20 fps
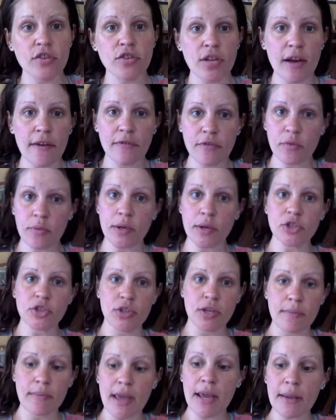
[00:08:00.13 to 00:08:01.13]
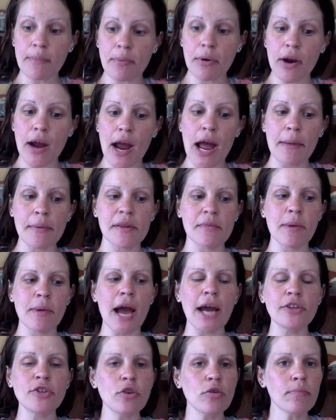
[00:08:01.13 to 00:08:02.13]
a tough switch to make perhaps, but
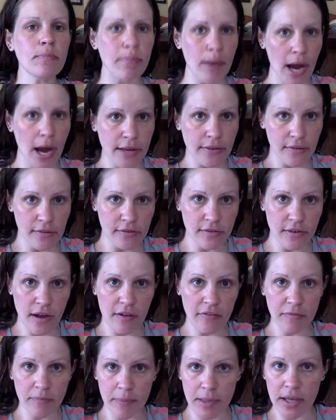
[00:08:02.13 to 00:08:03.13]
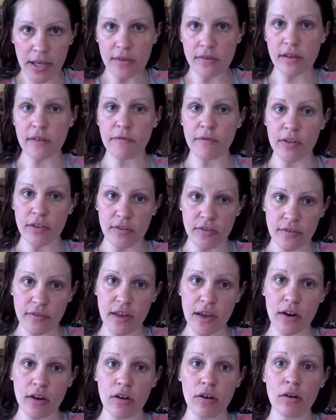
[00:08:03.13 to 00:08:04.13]
I don't buy the stuff because if it's
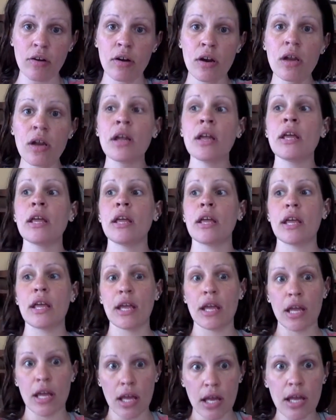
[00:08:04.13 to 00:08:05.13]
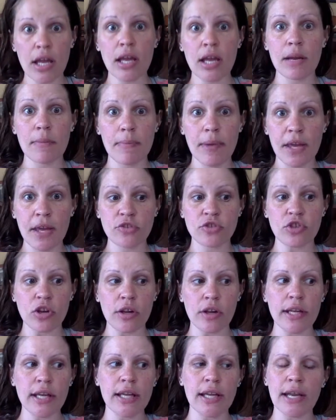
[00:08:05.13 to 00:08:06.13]
there in a pinch,
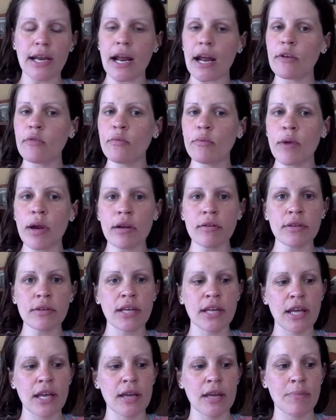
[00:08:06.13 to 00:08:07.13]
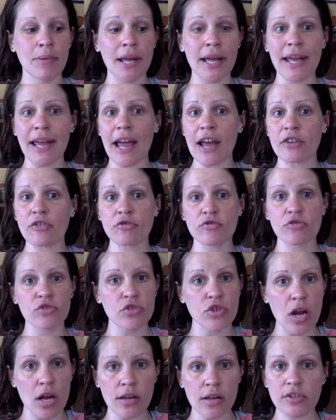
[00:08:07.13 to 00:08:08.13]
I'll eat it. I rarely keep like extra
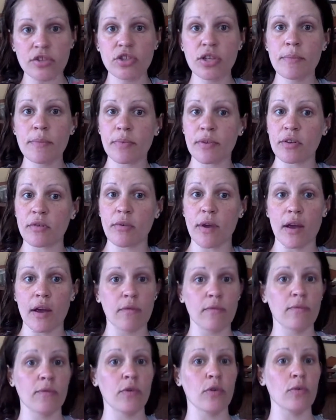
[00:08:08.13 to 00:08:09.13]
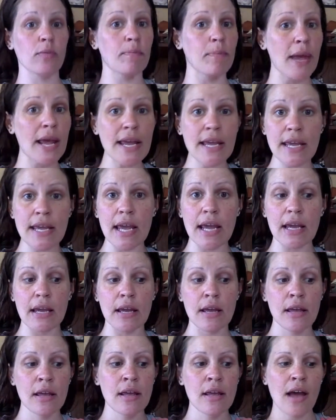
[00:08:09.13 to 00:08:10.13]
chocolate chips around for
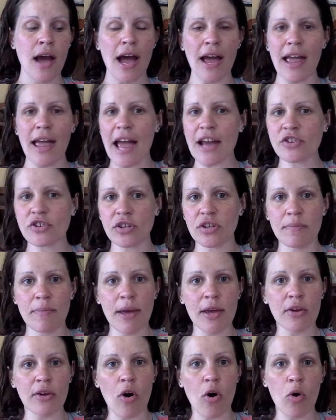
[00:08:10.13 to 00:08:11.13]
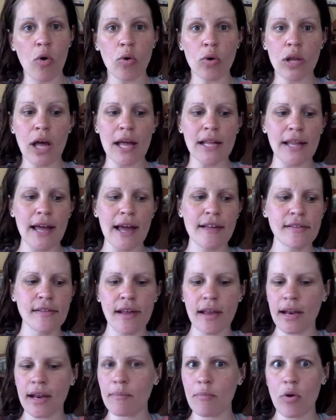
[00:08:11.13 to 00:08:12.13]
baking. I actually bake a whole lot less
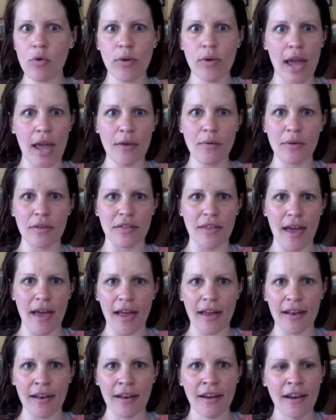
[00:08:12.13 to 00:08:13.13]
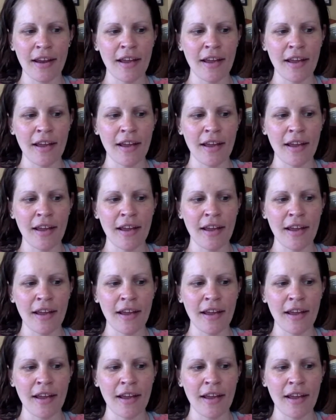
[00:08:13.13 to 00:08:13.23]
and I'm okay with that